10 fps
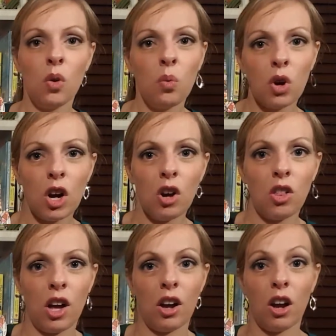will go
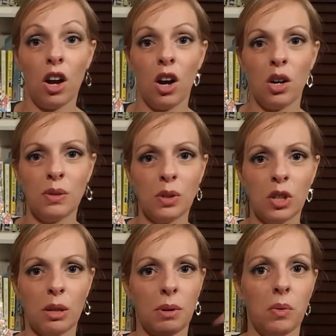along, all 4
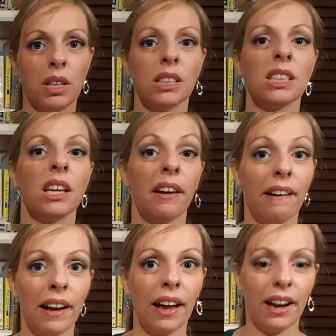of them at once.
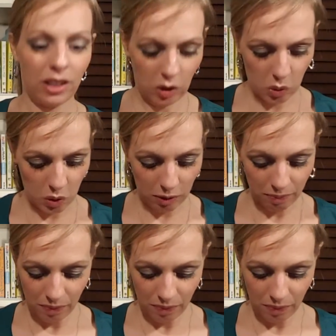Kind of cool.